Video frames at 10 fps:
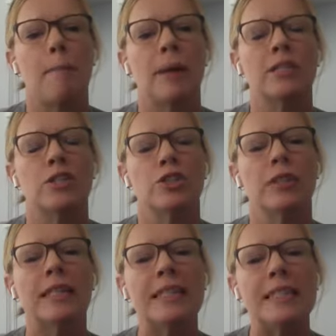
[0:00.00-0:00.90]
Bend your
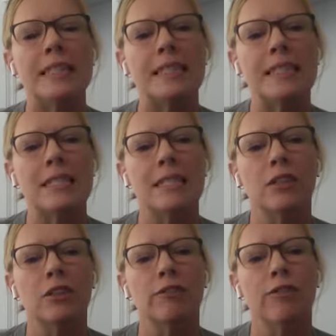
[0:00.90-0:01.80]
knees,
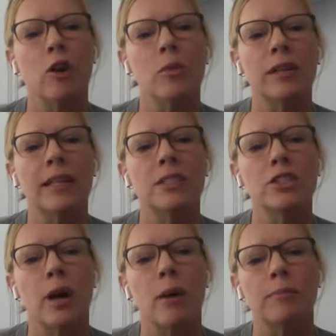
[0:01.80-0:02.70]
look forward
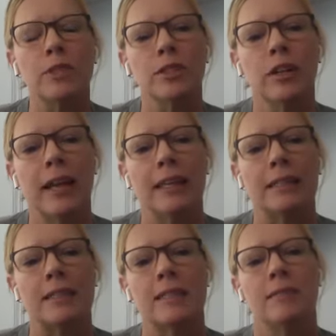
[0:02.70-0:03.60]
and jump to your
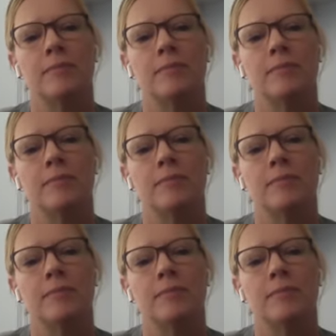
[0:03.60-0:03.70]
hands.